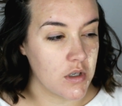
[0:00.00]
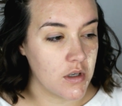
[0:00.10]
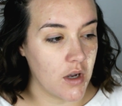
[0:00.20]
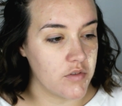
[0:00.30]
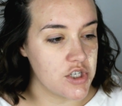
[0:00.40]

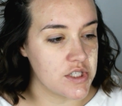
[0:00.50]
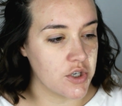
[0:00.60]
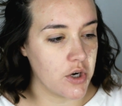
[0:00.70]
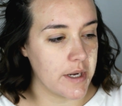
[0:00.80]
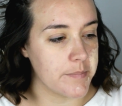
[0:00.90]
Coverage
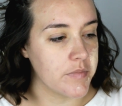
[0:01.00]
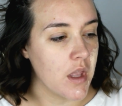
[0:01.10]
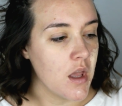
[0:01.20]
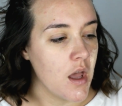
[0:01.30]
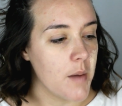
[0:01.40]
isn't great.
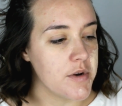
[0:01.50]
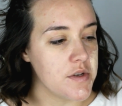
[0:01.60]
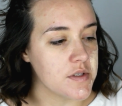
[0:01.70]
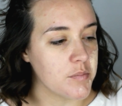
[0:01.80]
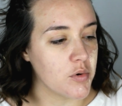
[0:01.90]
I'm going to
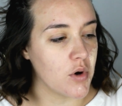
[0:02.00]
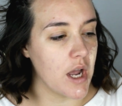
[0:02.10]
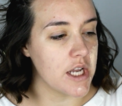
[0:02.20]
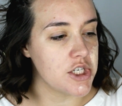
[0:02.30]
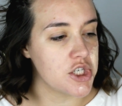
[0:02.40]
use a
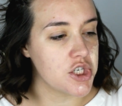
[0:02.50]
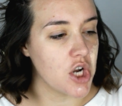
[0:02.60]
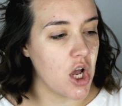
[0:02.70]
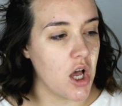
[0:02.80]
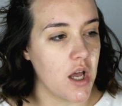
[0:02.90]
brush
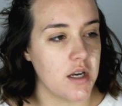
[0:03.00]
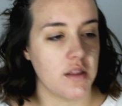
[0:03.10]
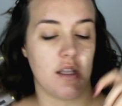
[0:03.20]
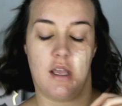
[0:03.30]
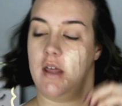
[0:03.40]
on
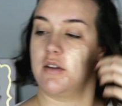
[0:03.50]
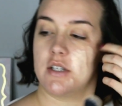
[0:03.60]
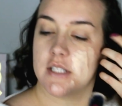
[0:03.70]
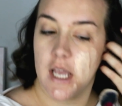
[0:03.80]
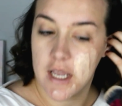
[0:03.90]
the other
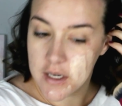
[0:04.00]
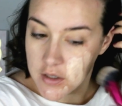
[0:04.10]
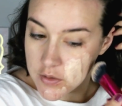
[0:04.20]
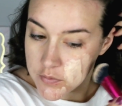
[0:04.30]
side